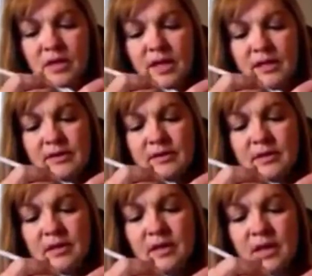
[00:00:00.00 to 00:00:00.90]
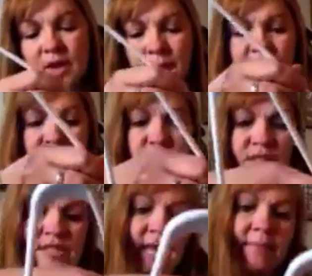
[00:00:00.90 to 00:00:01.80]
Okay, and we're going to do
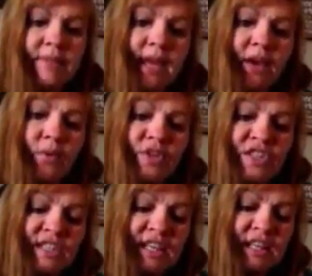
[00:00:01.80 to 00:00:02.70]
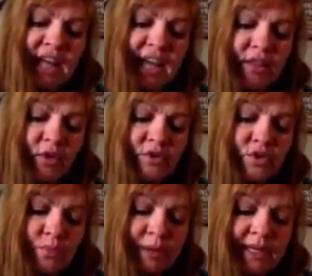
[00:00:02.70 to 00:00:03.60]
the same thing. We're just going to lay those
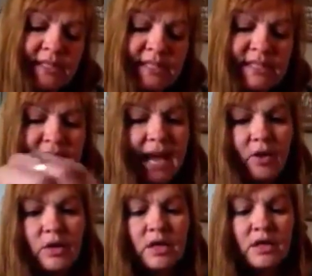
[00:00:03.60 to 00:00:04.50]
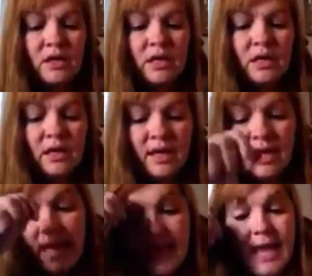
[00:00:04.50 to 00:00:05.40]
two pieces down,
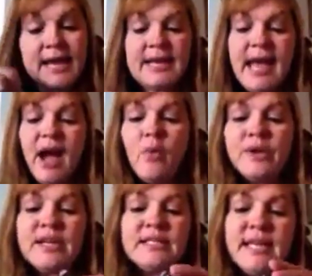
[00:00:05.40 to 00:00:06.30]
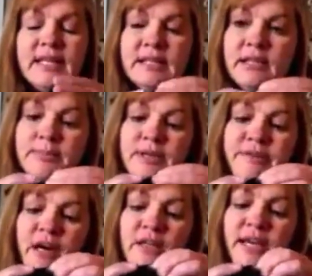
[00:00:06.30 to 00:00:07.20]
and now we're going to take a little bit of
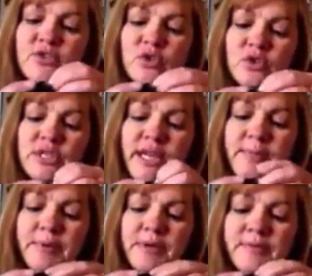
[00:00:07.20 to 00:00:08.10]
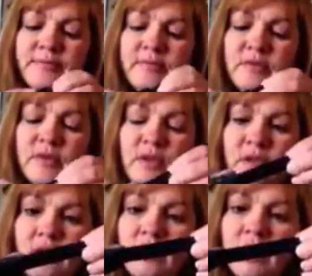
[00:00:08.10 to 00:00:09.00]
our electrical tape,
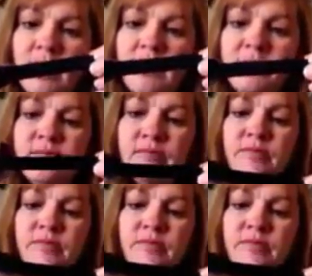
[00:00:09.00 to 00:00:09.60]
okay,